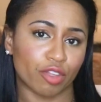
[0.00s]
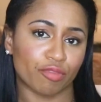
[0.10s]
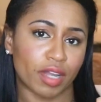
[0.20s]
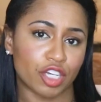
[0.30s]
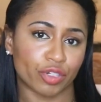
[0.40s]

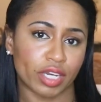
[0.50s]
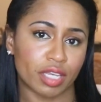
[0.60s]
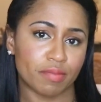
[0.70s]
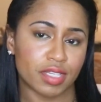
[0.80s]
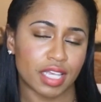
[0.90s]
of my
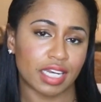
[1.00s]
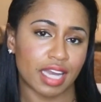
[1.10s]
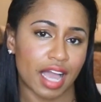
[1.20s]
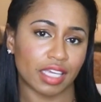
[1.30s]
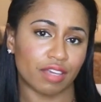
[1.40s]
dreams and
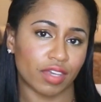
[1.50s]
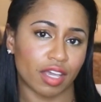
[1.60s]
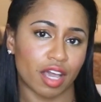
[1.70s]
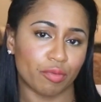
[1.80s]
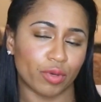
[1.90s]
not giving
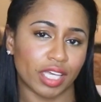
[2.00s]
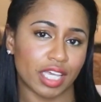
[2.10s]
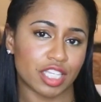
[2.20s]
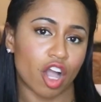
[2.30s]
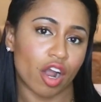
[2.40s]
up when it
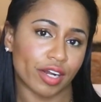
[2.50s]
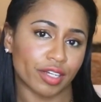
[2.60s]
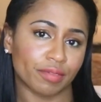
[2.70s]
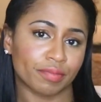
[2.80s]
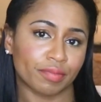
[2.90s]
gets hard.
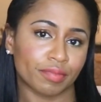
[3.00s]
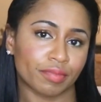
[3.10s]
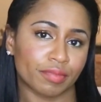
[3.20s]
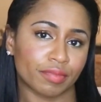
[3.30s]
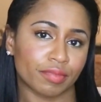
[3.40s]

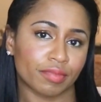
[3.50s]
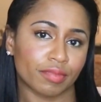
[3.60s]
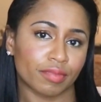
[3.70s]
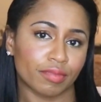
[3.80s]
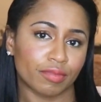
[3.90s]

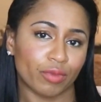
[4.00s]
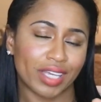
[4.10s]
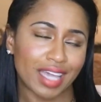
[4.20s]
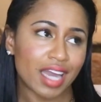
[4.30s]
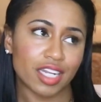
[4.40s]
We
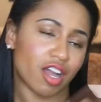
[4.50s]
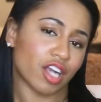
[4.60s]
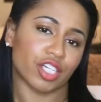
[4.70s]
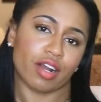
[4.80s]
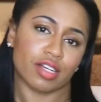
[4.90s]
gotta
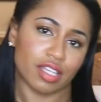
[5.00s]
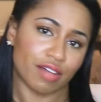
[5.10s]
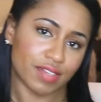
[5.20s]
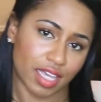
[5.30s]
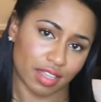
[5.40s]
talk to
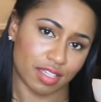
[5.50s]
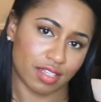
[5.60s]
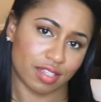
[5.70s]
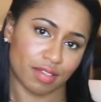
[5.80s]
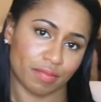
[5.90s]
ourselves like
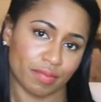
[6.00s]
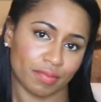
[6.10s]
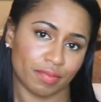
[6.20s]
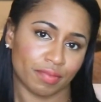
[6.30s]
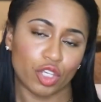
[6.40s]
this.
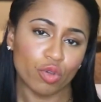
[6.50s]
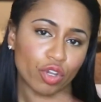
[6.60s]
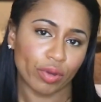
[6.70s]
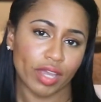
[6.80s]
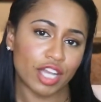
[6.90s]
You
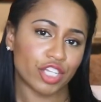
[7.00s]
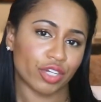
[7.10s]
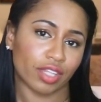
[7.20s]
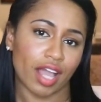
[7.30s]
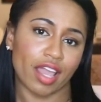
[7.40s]
create
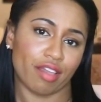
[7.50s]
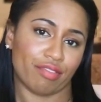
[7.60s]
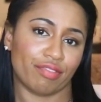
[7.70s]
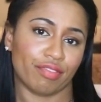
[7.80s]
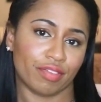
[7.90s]
your
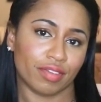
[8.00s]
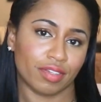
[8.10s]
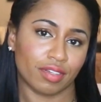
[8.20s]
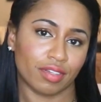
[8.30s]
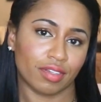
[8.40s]
life.
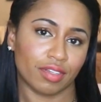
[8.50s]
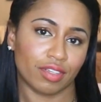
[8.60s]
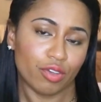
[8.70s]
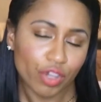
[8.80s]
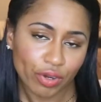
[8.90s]

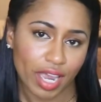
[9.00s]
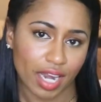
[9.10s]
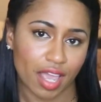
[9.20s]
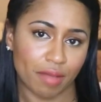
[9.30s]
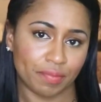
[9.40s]
You create
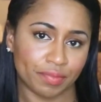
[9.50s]
it.